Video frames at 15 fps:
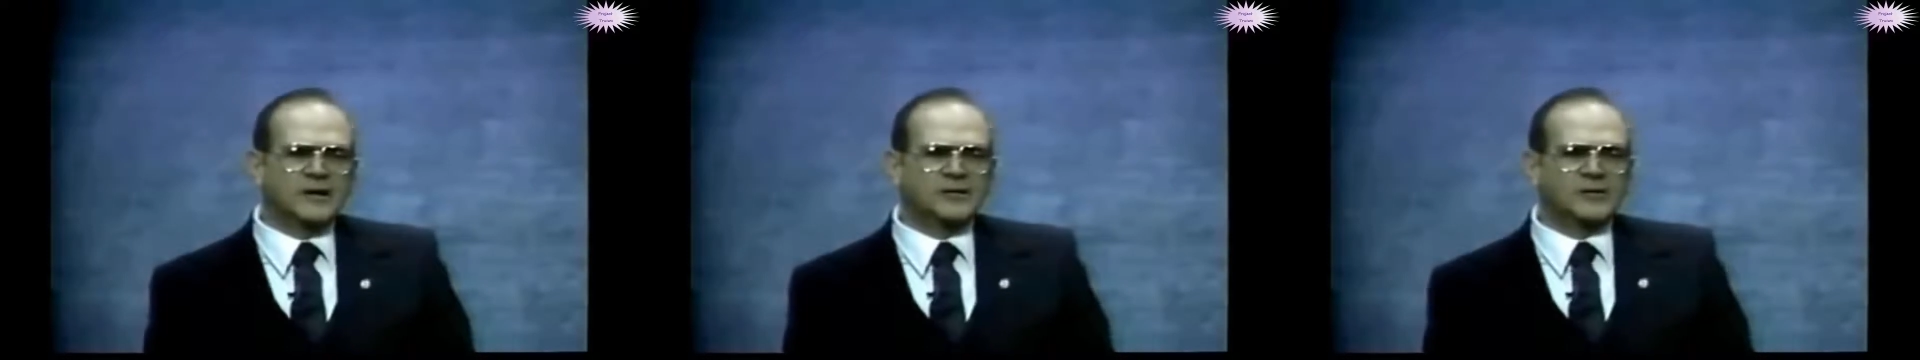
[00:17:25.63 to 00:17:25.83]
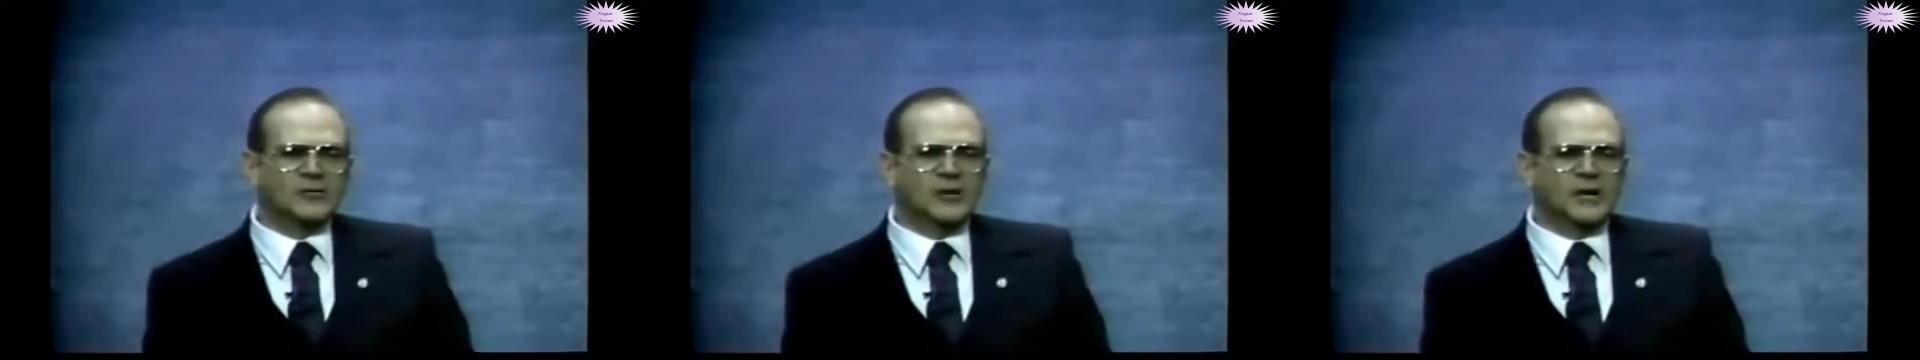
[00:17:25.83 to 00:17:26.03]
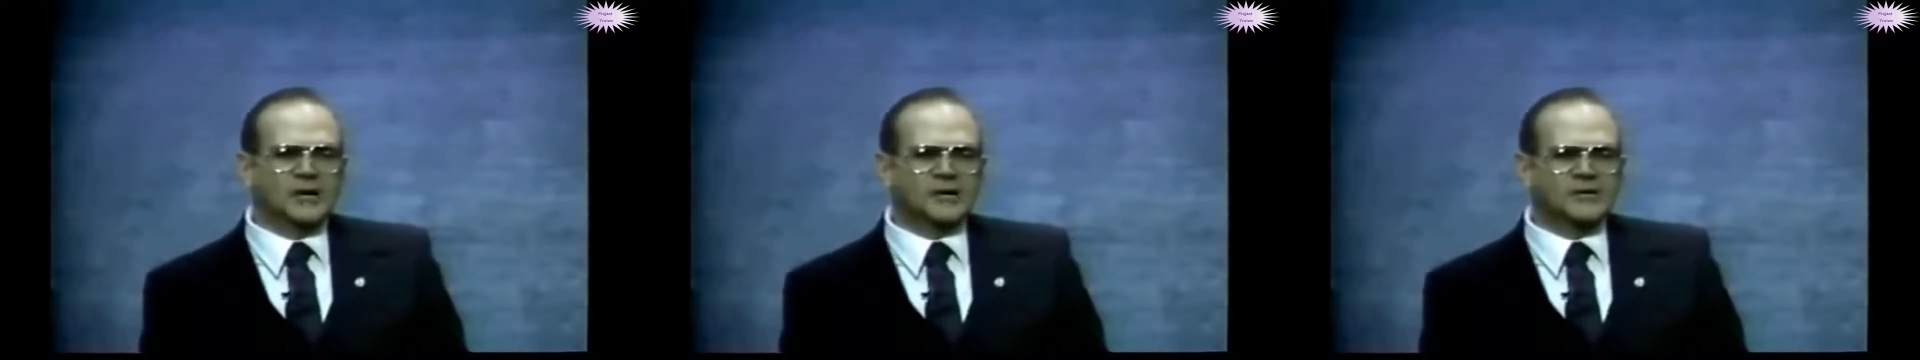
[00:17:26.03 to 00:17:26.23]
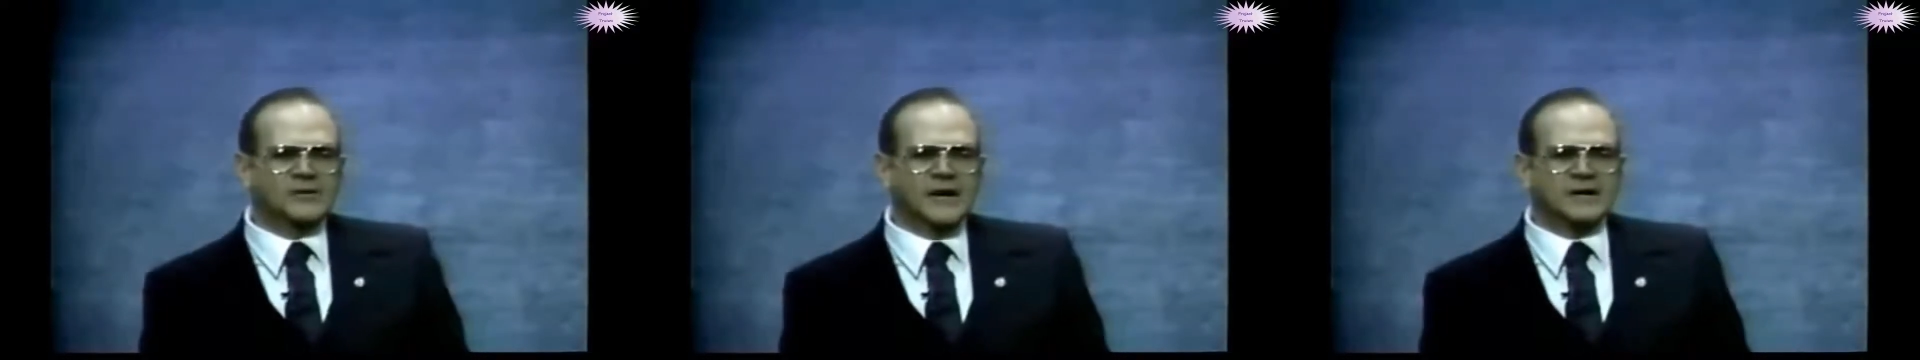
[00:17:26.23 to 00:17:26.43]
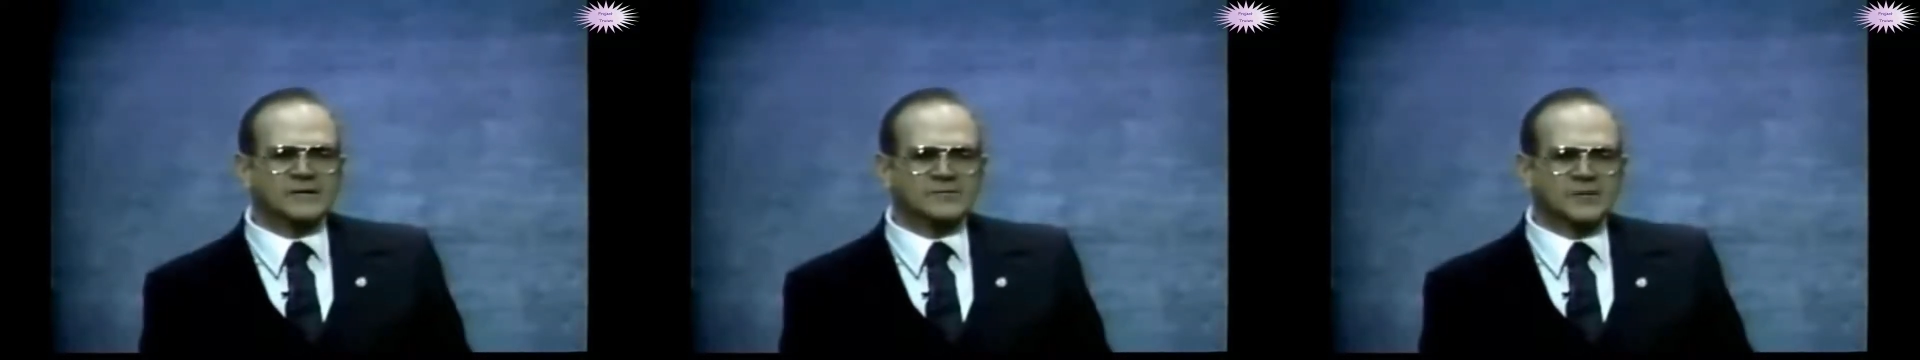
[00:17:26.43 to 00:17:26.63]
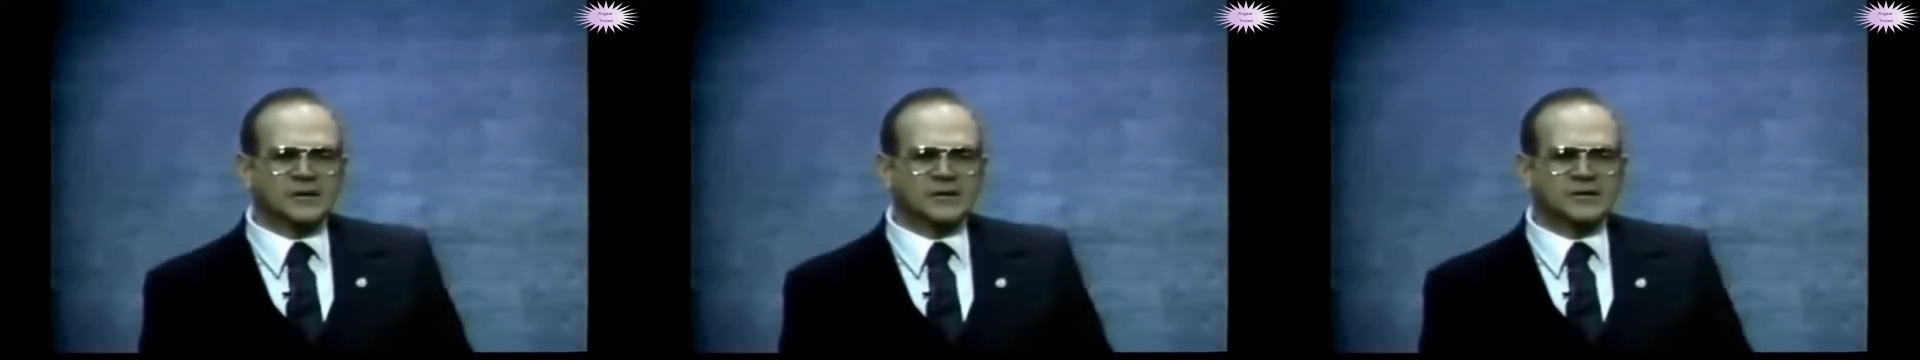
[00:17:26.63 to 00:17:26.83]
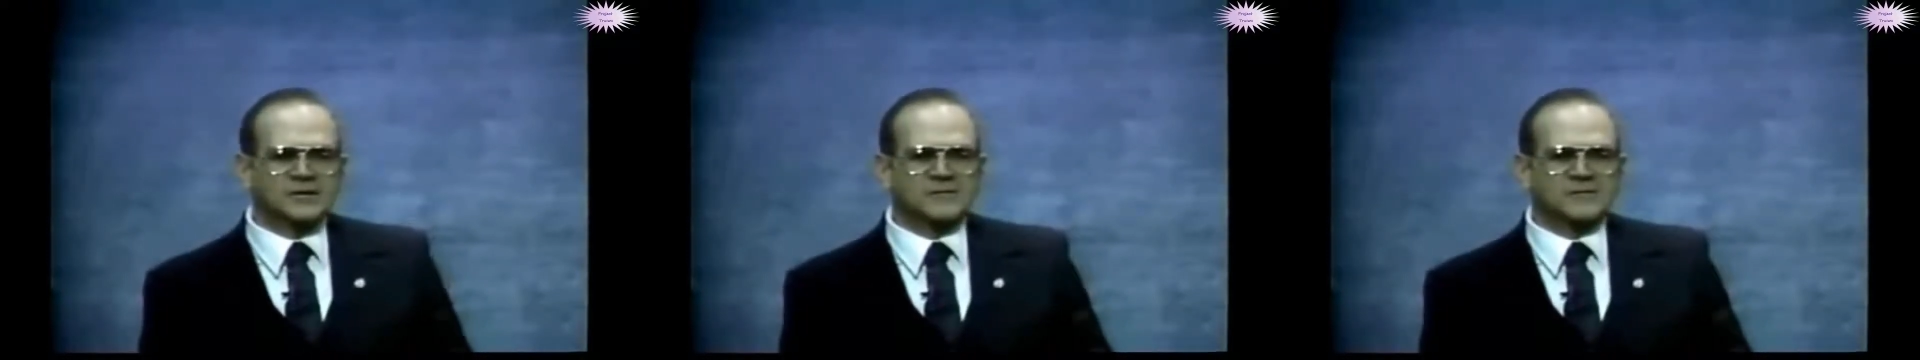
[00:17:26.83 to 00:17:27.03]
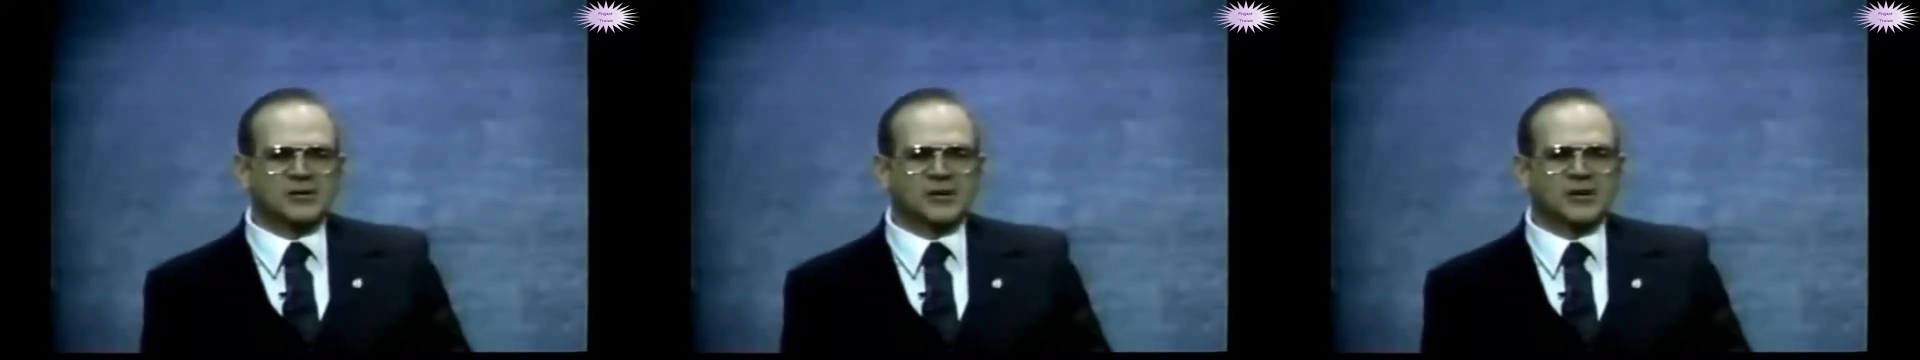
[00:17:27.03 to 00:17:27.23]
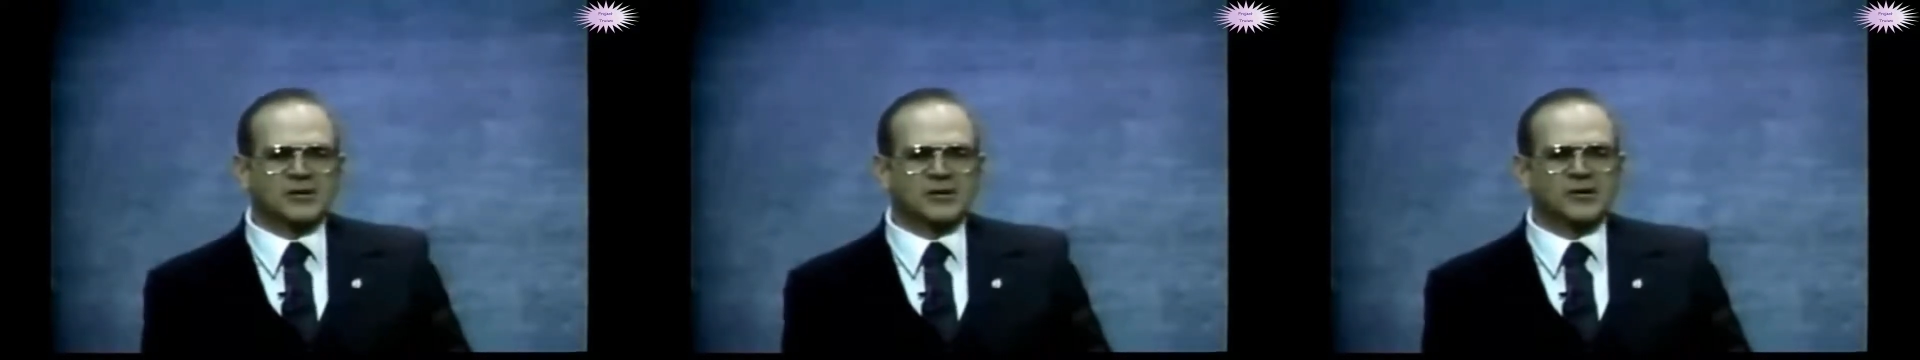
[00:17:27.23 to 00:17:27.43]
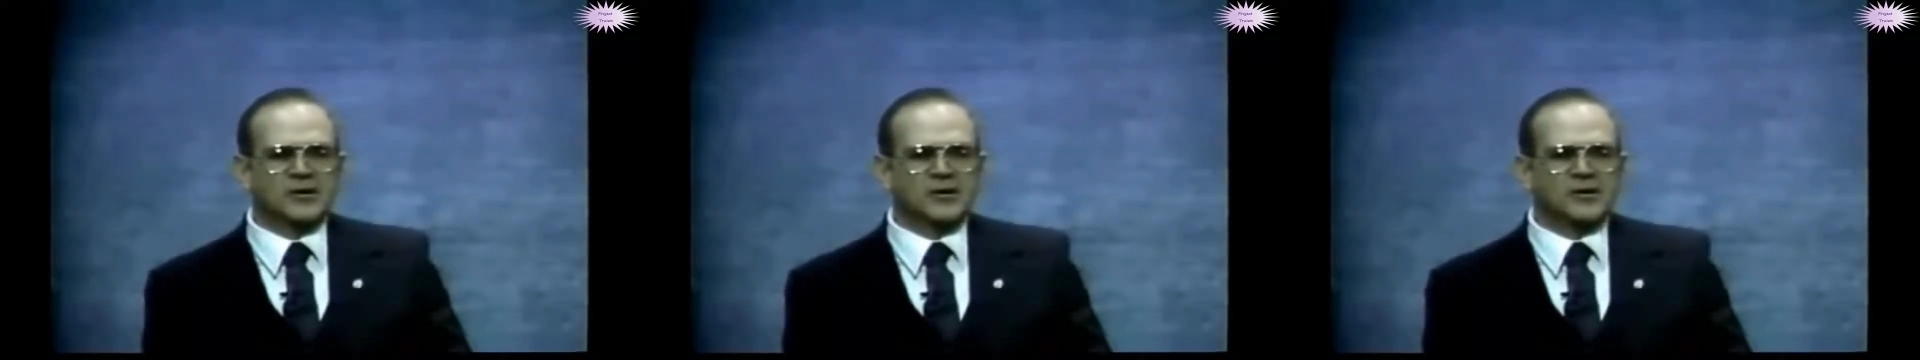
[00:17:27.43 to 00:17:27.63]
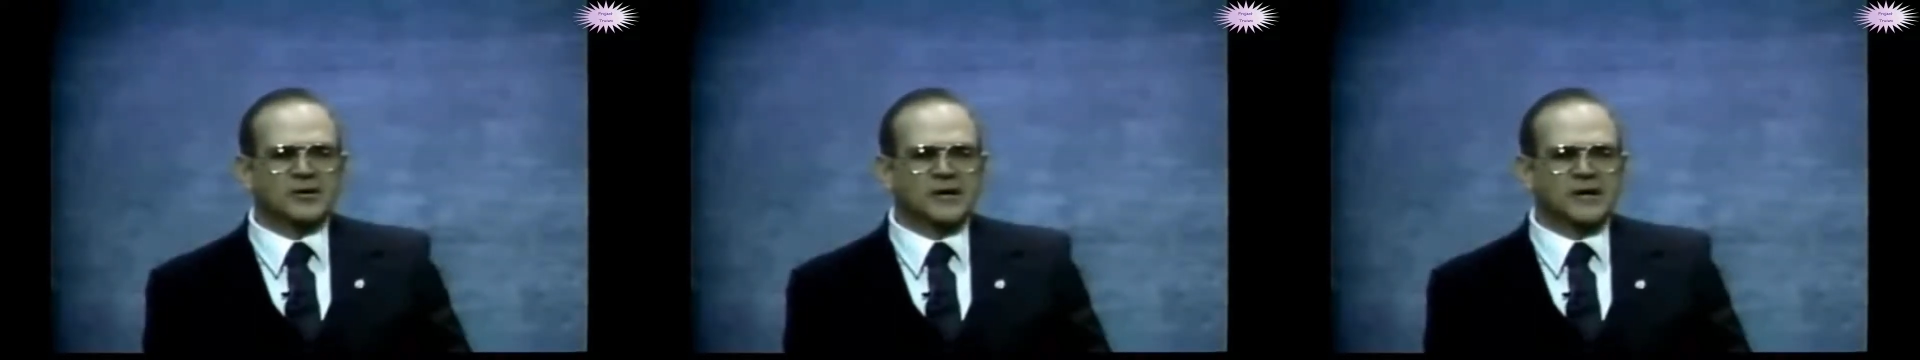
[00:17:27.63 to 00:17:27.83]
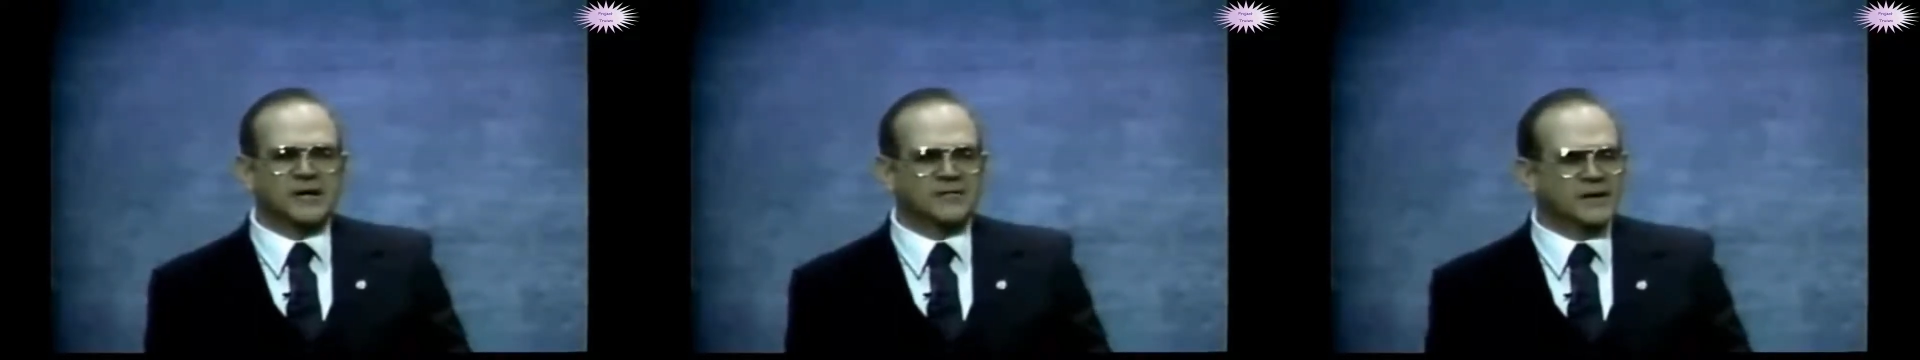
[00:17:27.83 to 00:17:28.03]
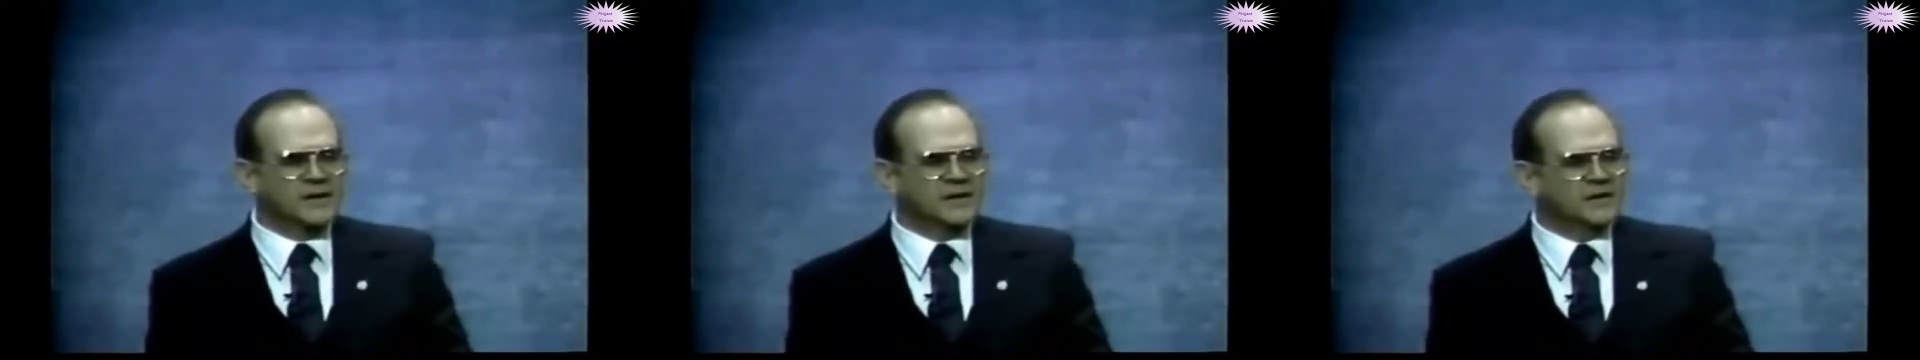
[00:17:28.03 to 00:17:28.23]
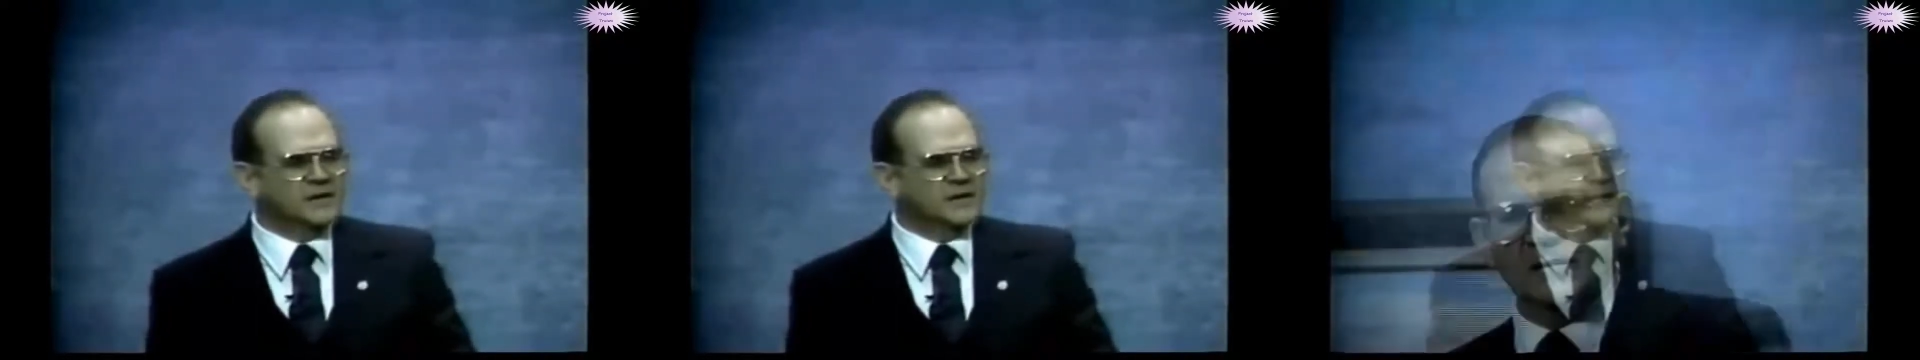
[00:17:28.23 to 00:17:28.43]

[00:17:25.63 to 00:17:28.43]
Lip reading: underwater transmitters for our nuclear navy.